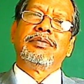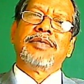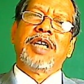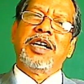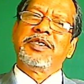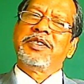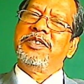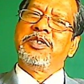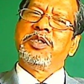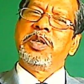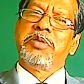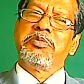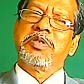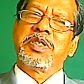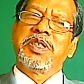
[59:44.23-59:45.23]
Ask these
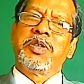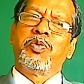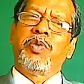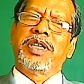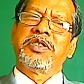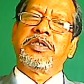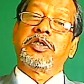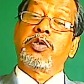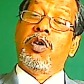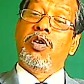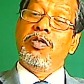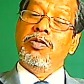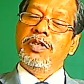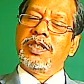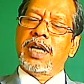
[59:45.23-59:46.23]
interesting questions.
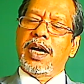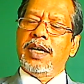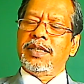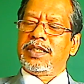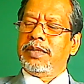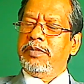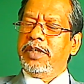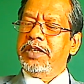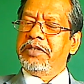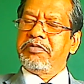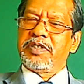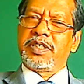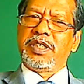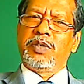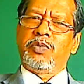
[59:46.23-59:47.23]
Always ask some
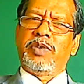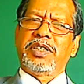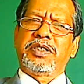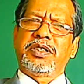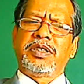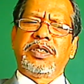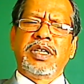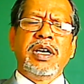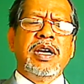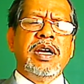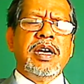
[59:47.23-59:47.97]
interesting questions.